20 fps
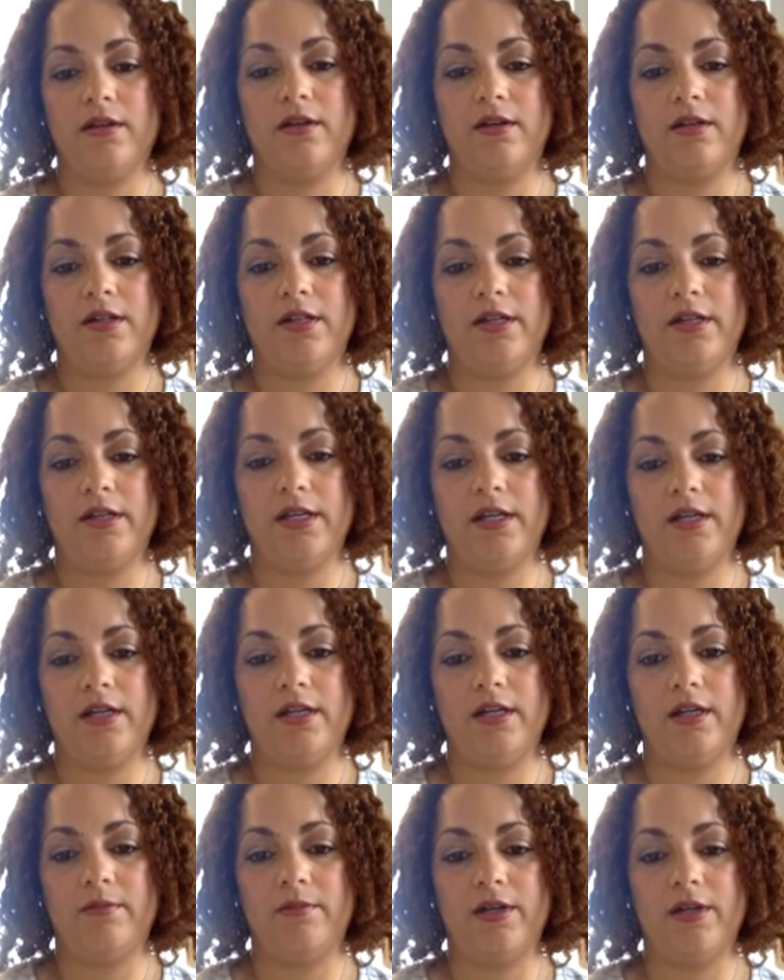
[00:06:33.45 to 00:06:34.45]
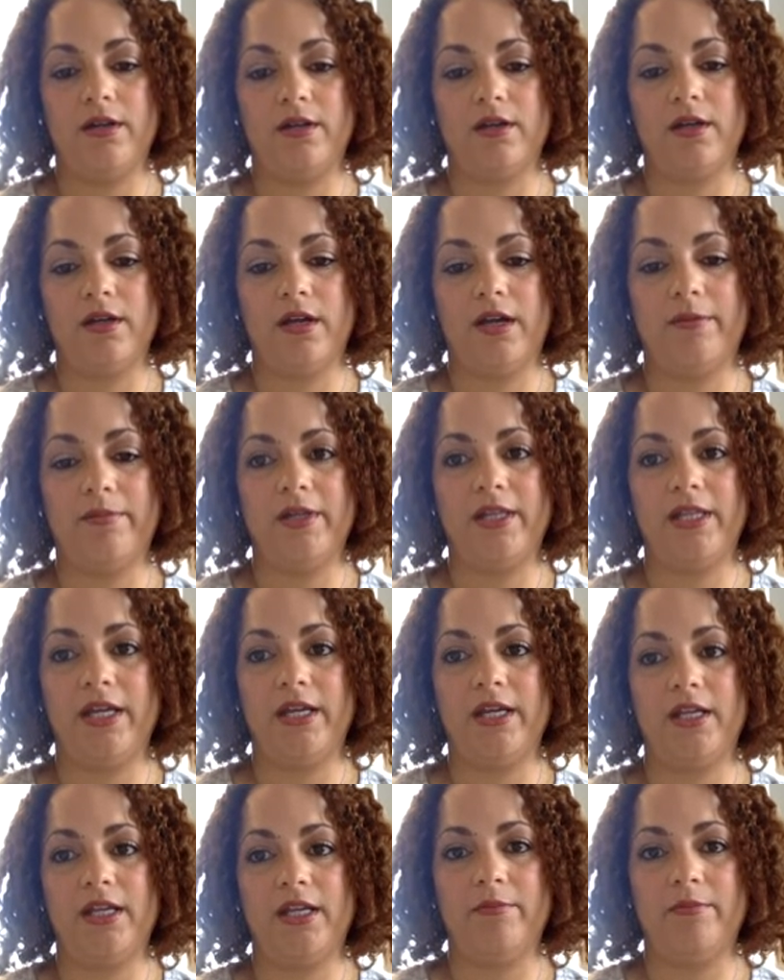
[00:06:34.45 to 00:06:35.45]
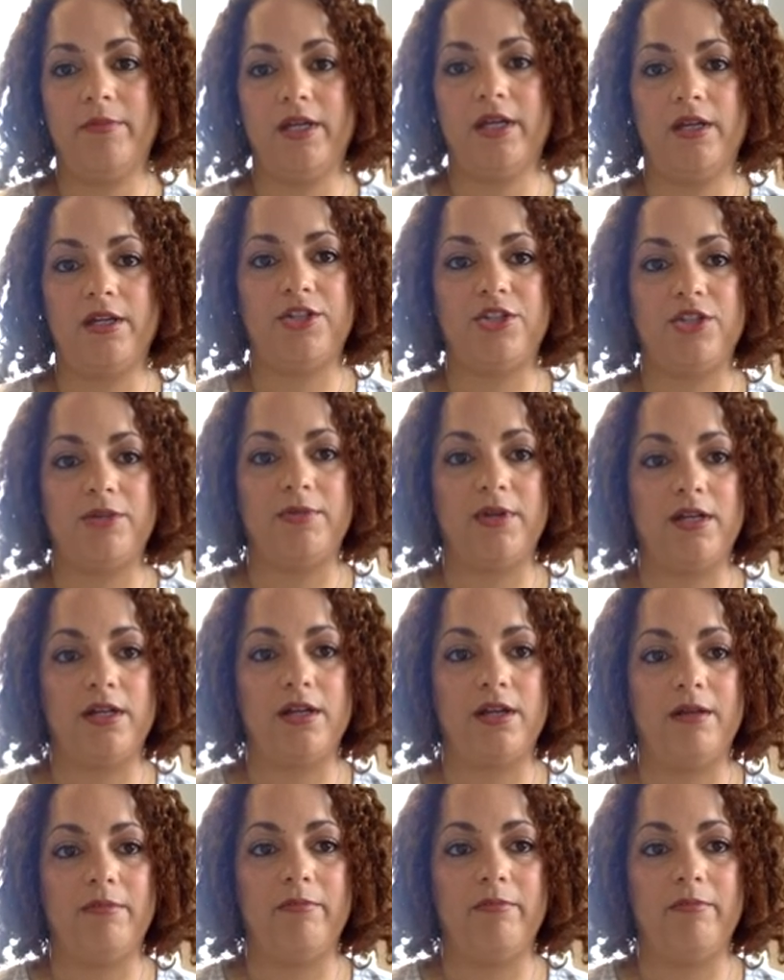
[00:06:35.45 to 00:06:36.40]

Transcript: click it. I'm going to copy that image. I'm going to come